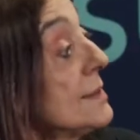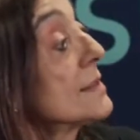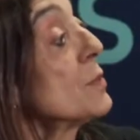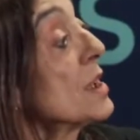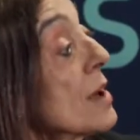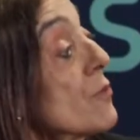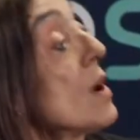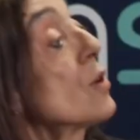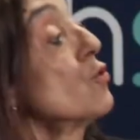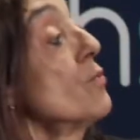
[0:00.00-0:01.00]
fires in
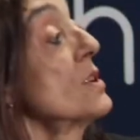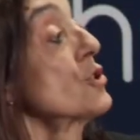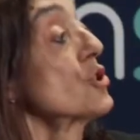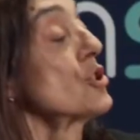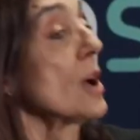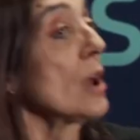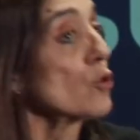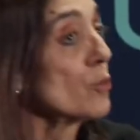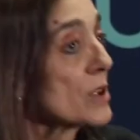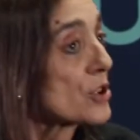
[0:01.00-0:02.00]
Programa a few years
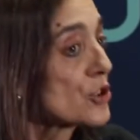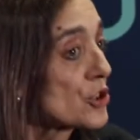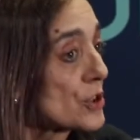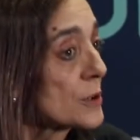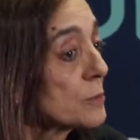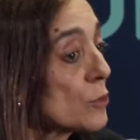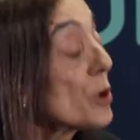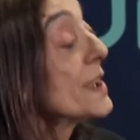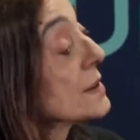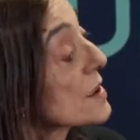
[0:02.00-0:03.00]
ago
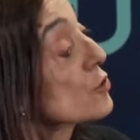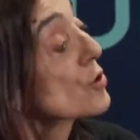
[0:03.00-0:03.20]
that